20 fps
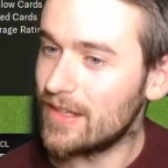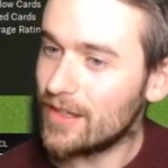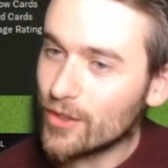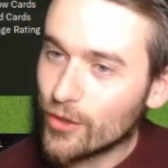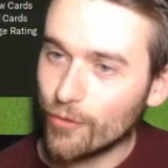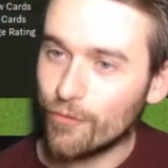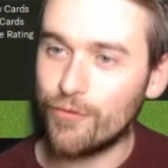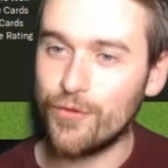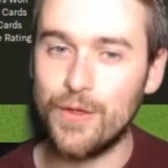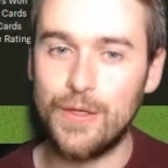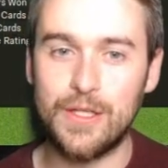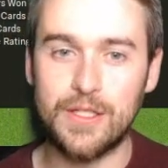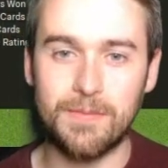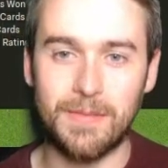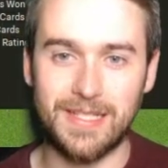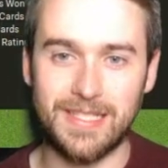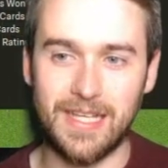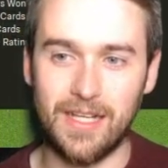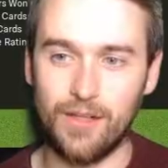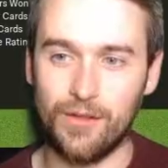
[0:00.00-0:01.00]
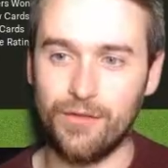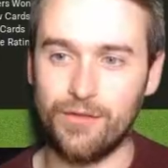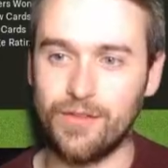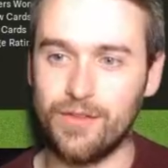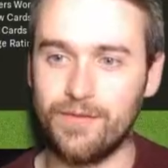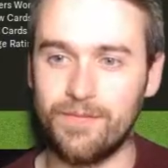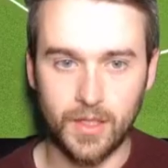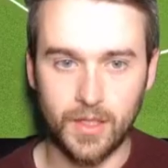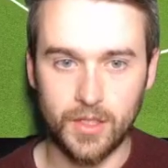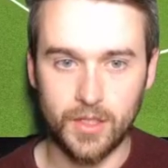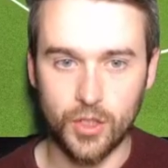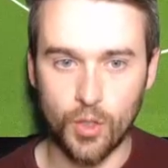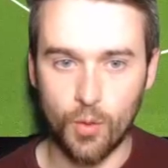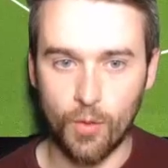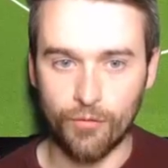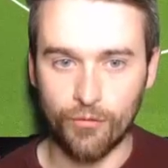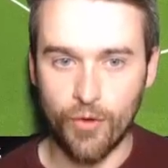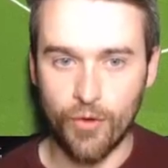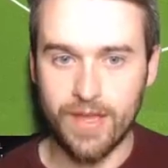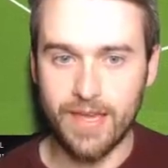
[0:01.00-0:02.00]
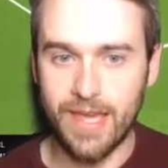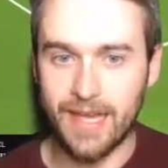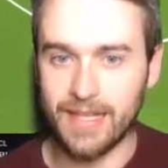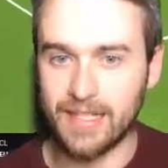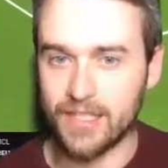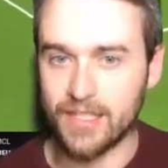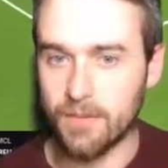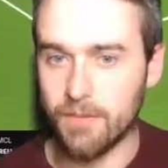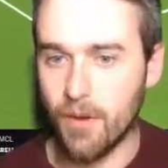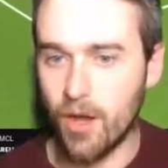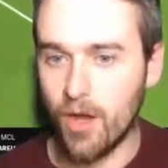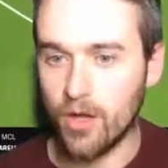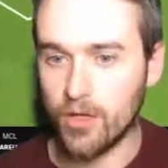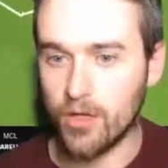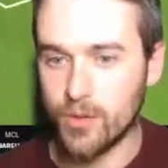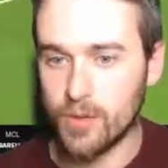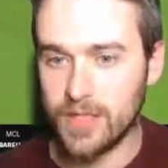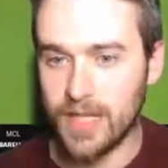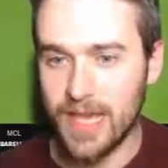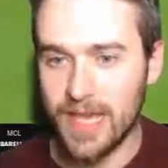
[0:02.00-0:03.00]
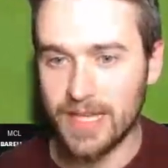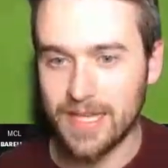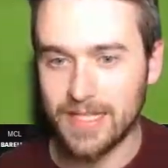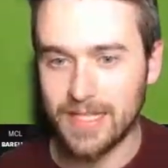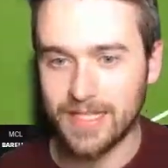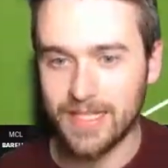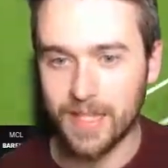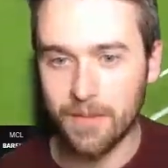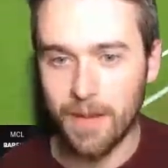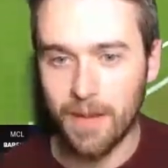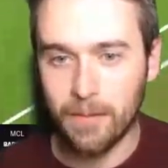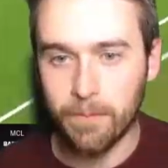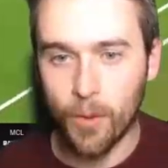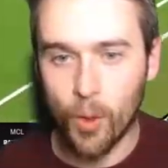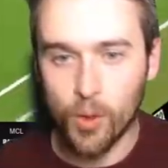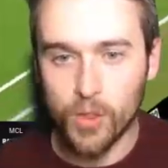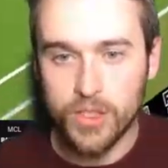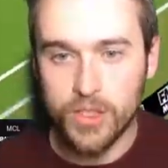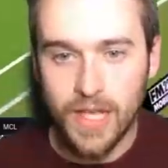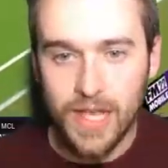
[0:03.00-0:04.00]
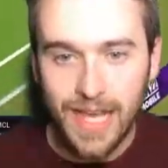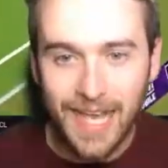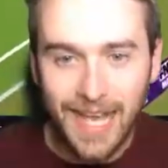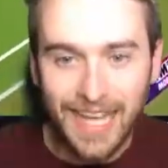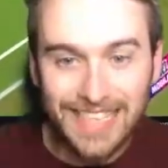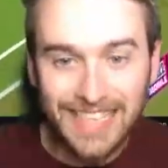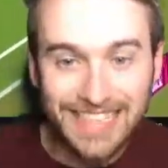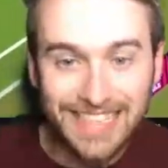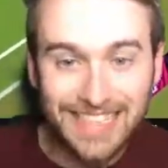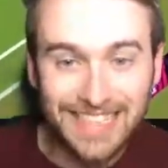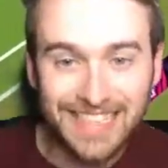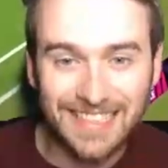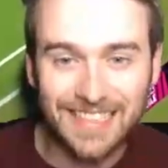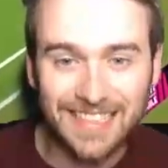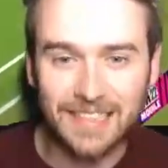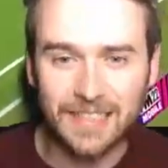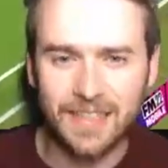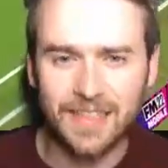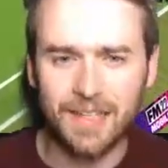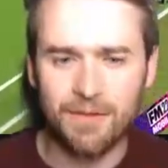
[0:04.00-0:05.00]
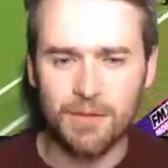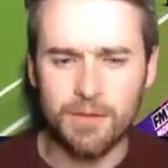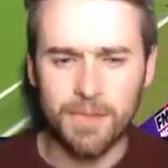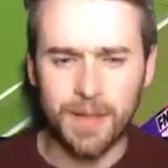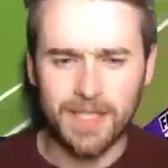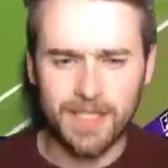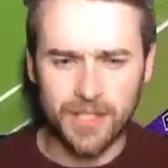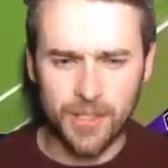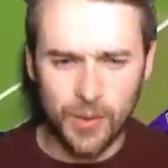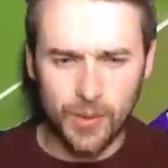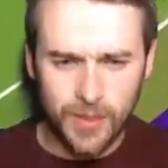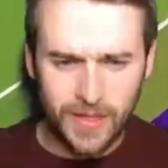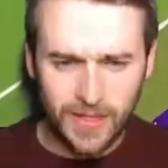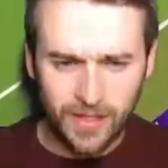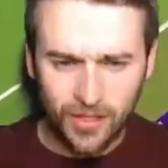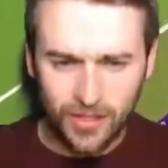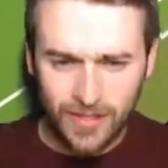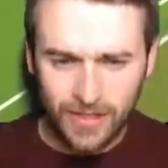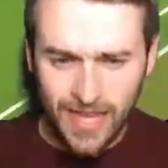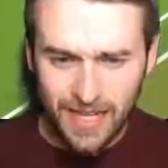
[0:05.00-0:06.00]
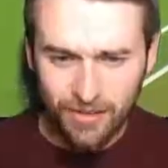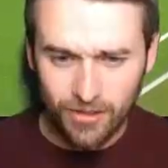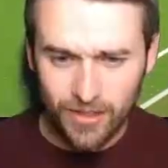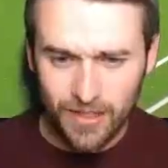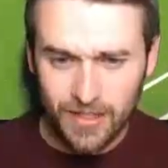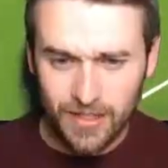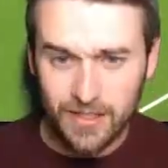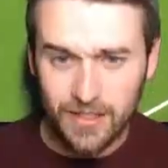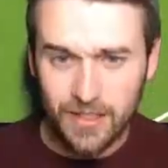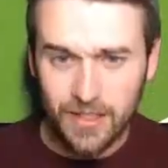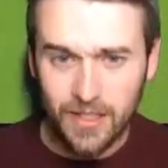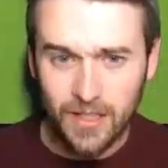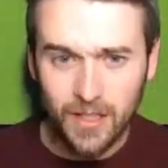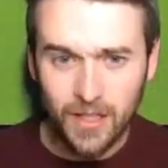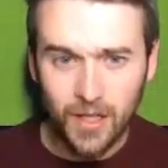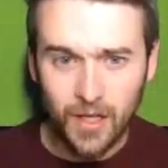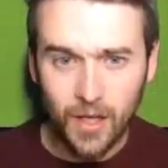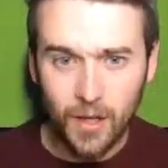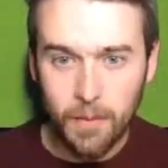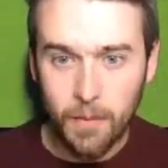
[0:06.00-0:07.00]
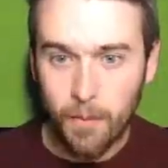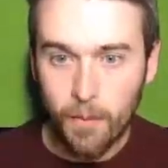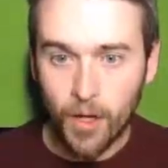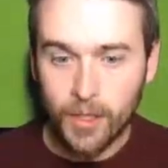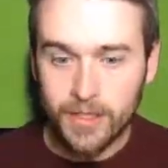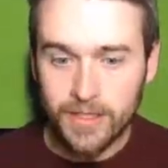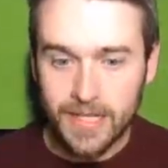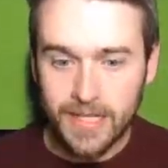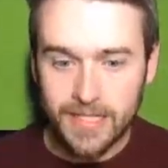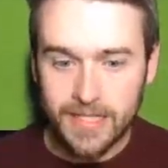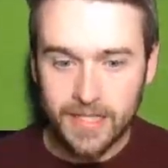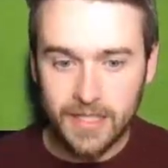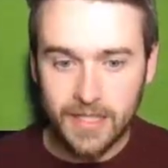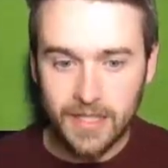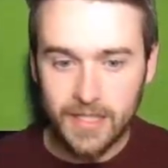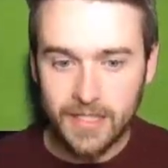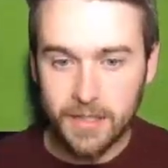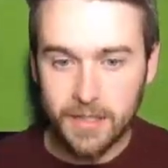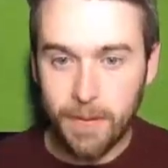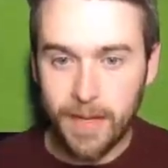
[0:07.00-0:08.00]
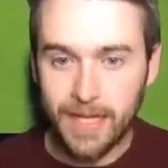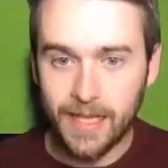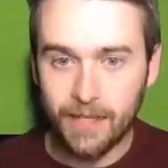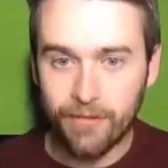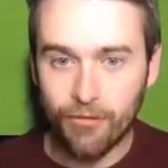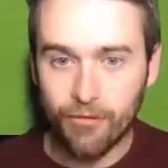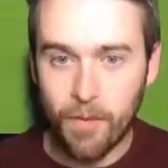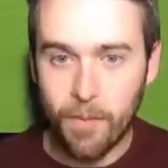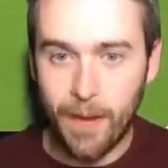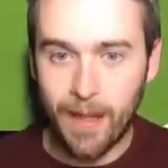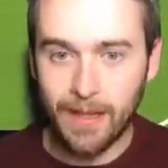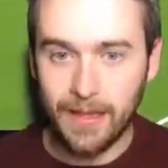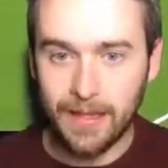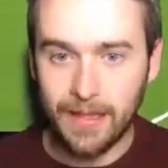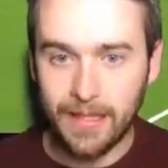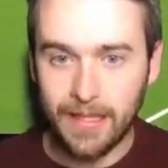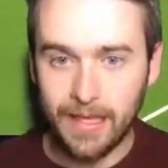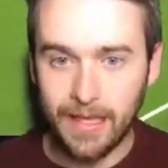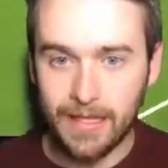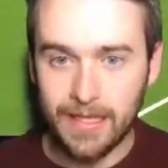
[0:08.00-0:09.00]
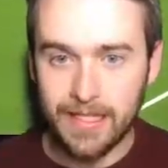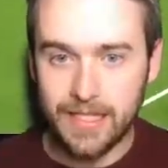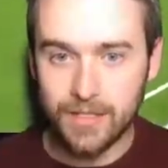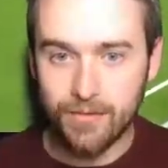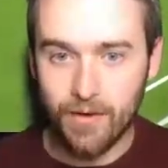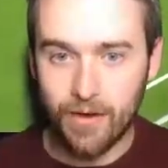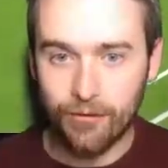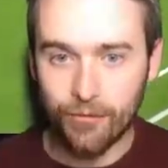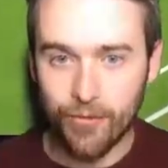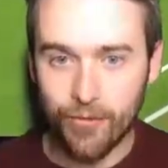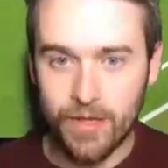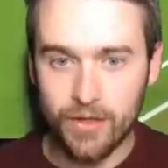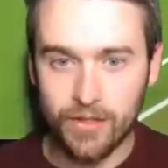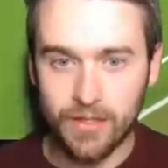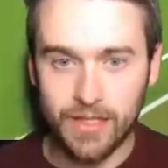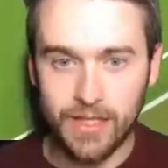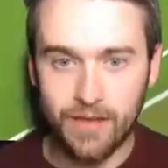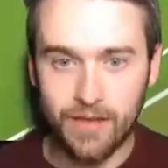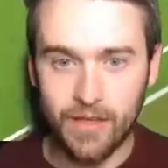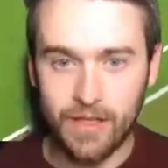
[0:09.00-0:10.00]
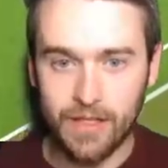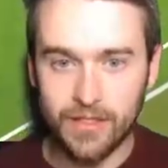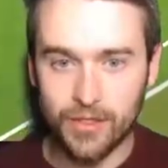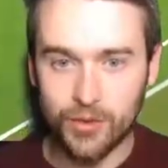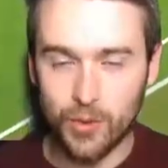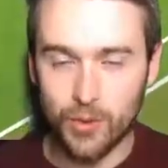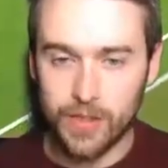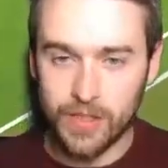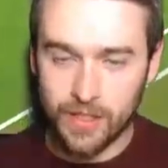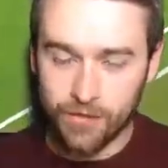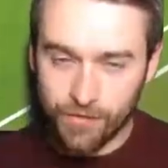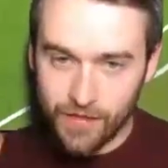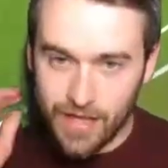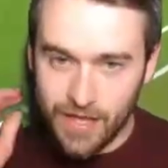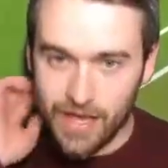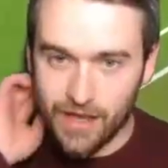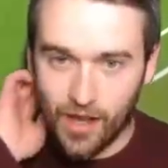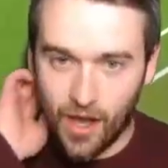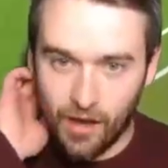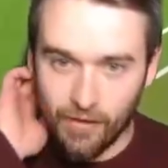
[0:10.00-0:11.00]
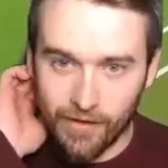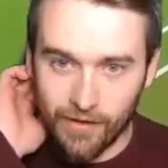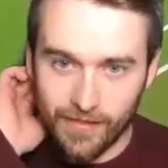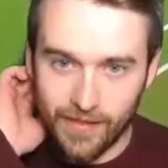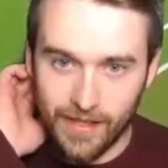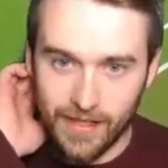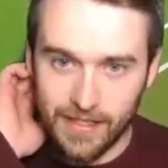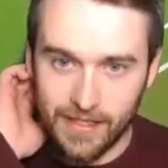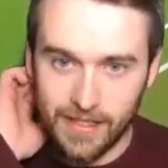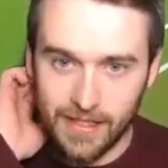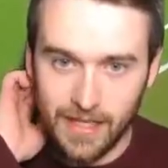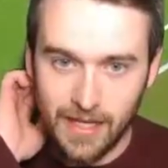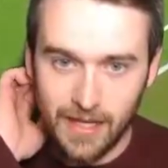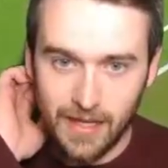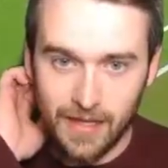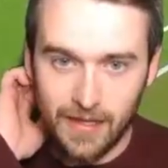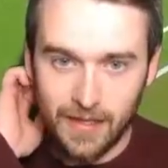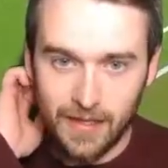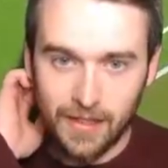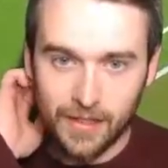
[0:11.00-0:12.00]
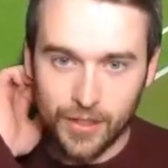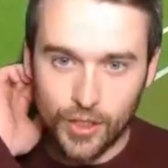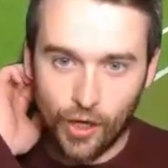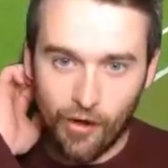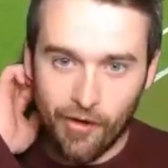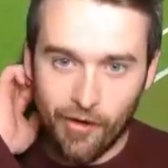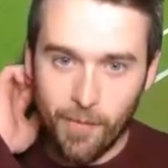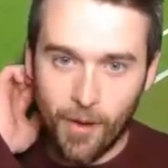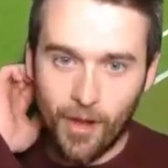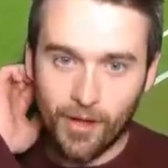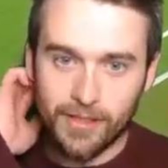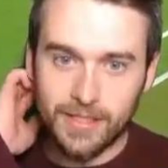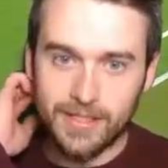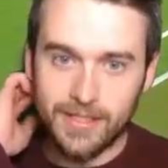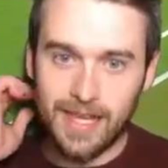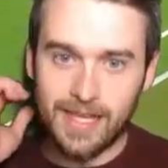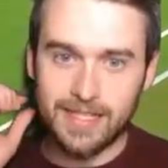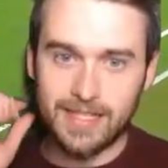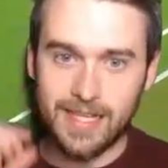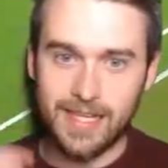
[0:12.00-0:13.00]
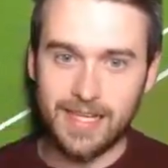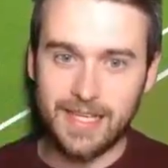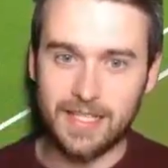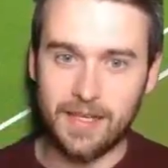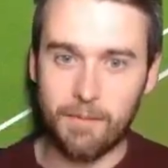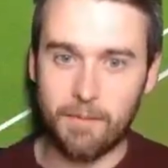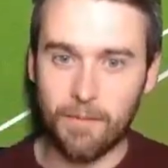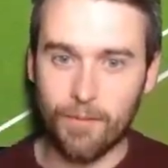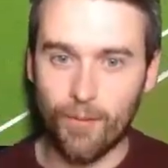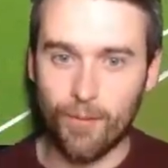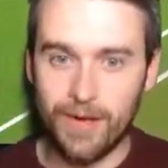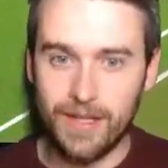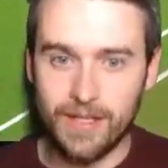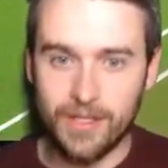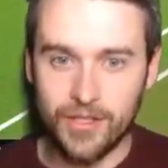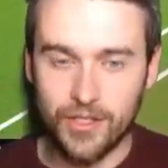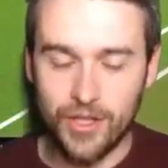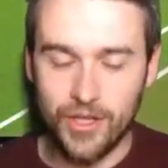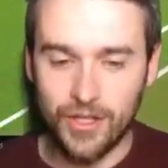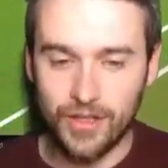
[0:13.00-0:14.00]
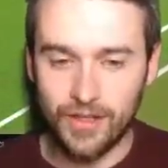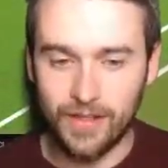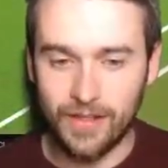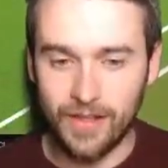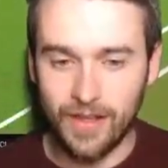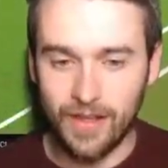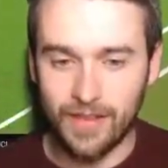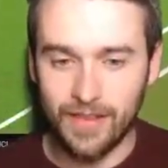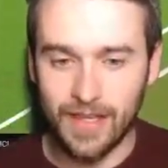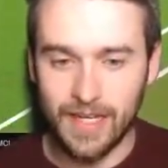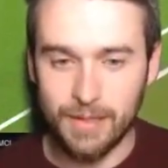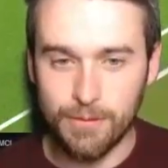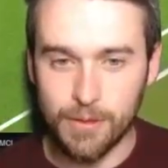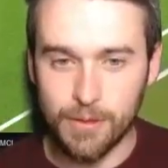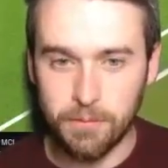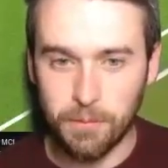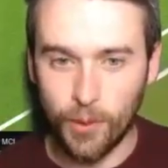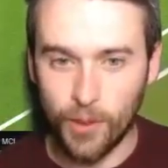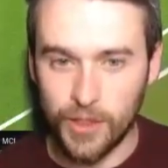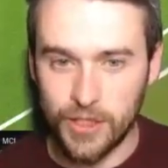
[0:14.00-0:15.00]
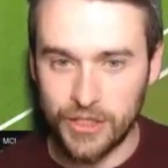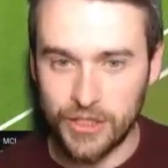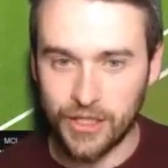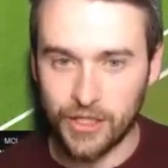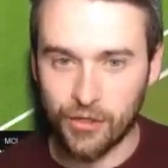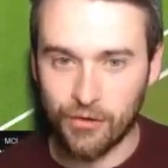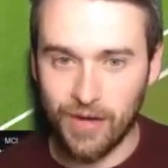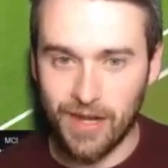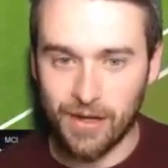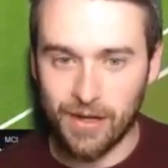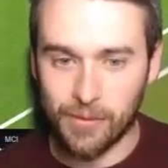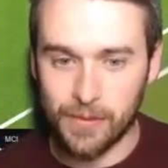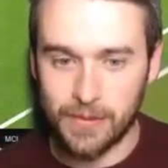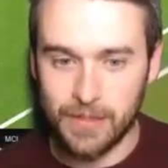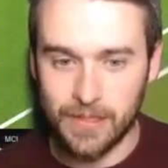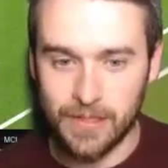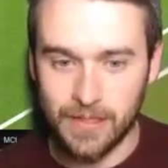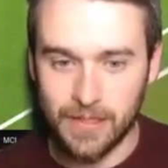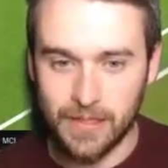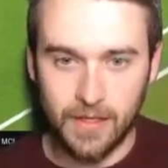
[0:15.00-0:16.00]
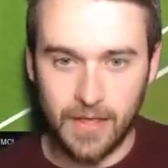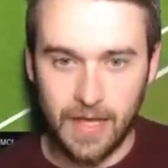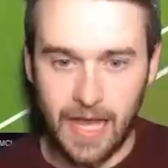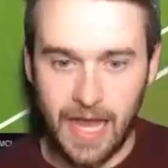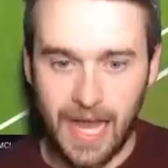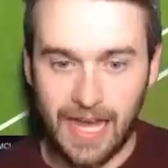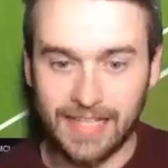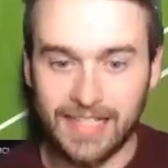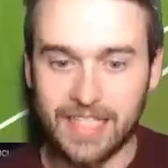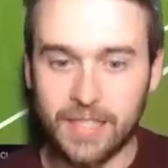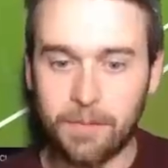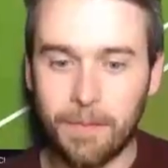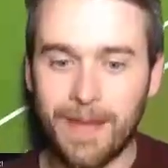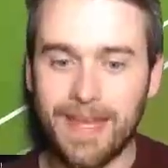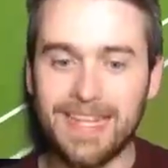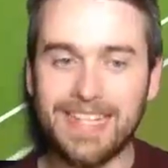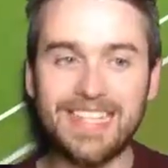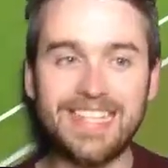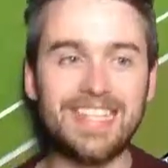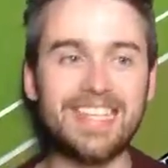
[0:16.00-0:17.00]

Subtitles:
Confused myself. So free kick, DeMarco takes it to the back post, and I think it was Bastoni that got the header on it. But Martinez is appealing for a penalty, and is the referee going to give it? It's going to VAR, I think. Lautaro Martinez is pretty certain that he was pushed to the ground, and it's been